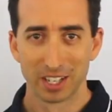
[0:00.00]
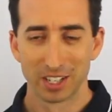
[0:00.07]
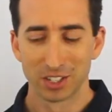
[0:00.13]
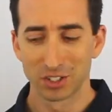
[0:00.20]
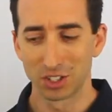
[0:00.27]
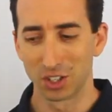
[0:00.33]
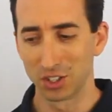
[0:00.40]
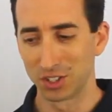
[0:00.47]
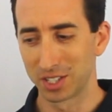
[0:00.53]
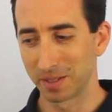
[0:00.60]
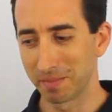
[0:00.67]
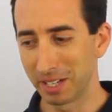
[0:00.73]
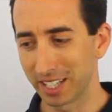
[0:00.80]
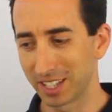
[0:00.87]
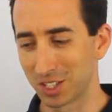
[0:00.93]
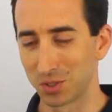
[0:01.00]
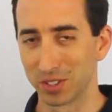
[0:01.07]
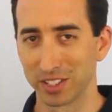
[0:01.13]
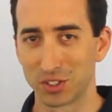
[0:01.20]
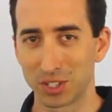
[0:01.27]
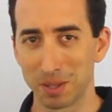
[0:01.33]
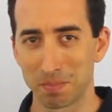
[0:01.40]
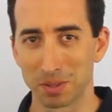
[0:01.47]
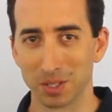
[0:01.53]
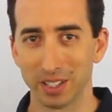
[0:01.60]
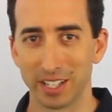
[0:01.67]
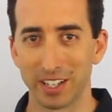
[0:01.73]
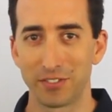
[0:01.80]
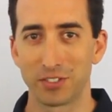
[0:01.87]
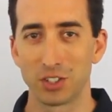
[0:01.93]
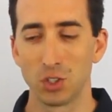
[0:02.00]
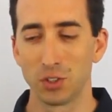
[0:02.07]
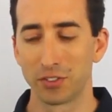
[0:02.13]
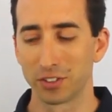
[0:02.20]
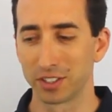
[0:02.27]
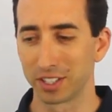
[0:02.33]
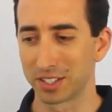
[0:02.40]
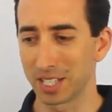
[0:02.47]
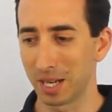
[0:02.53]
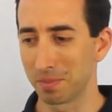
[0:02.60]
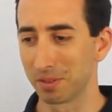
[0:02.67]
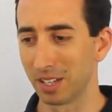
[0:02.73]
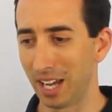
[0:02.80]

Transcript: So to make this really simple, if you, for example,